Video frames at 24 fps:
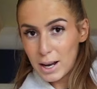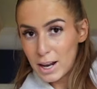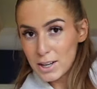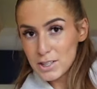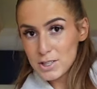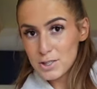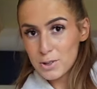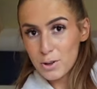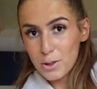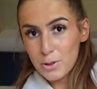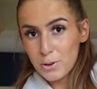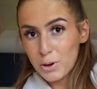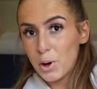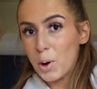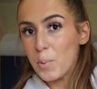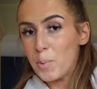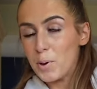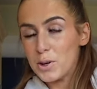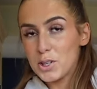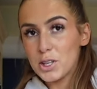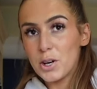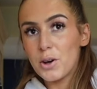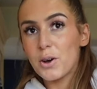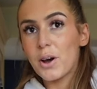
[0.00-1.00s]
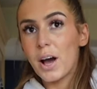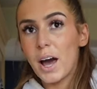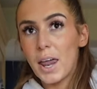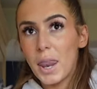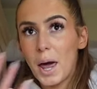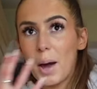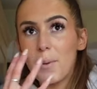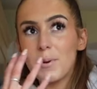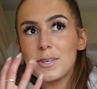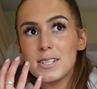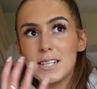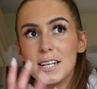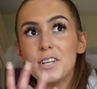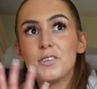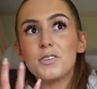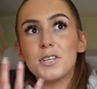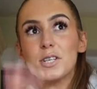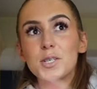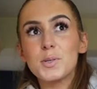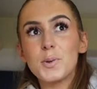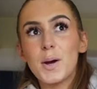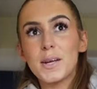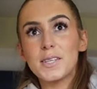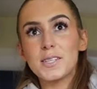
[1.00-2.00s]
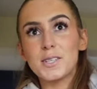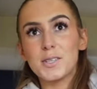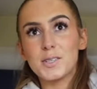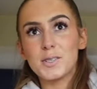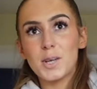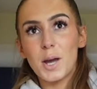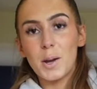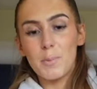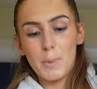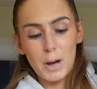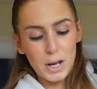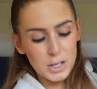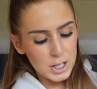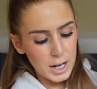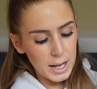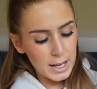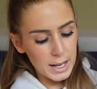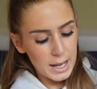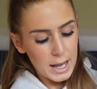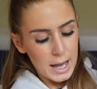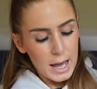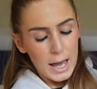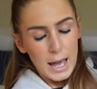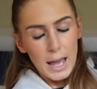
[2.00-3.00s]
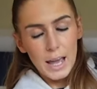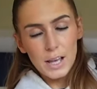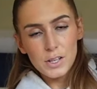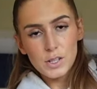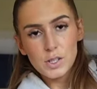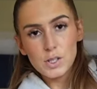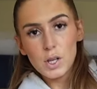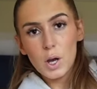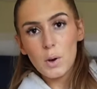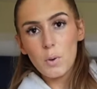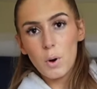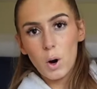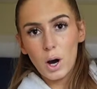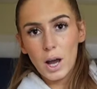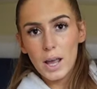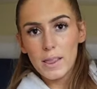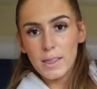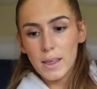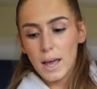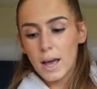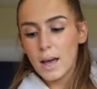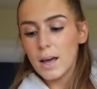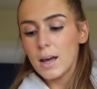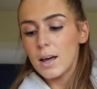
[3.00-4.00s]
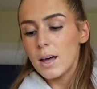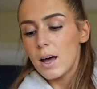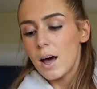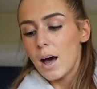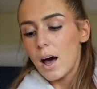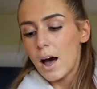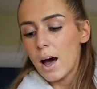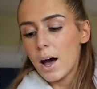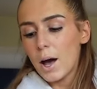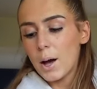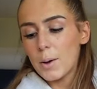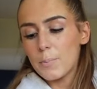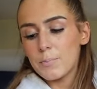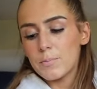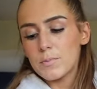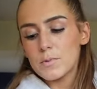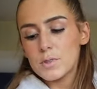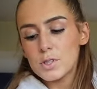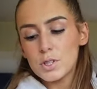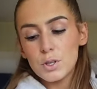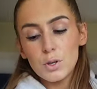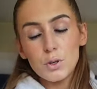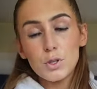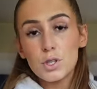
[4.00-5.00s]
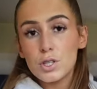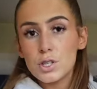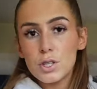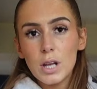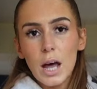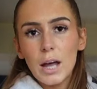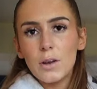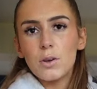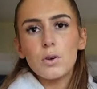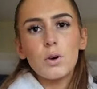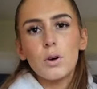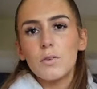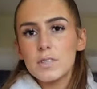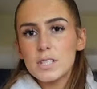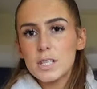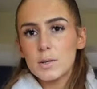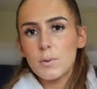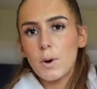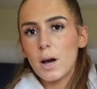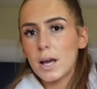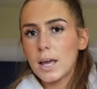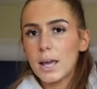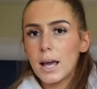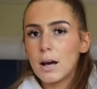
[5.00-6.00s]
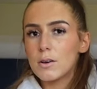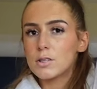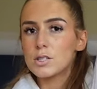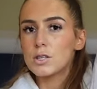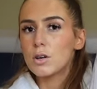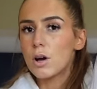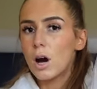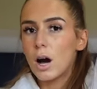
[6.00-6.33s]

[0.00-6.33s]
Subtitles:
lashes on through hotpod yoga, and I was literally sweating so much. Like, it's so hot in there. So you just, and you're obviously working out, so you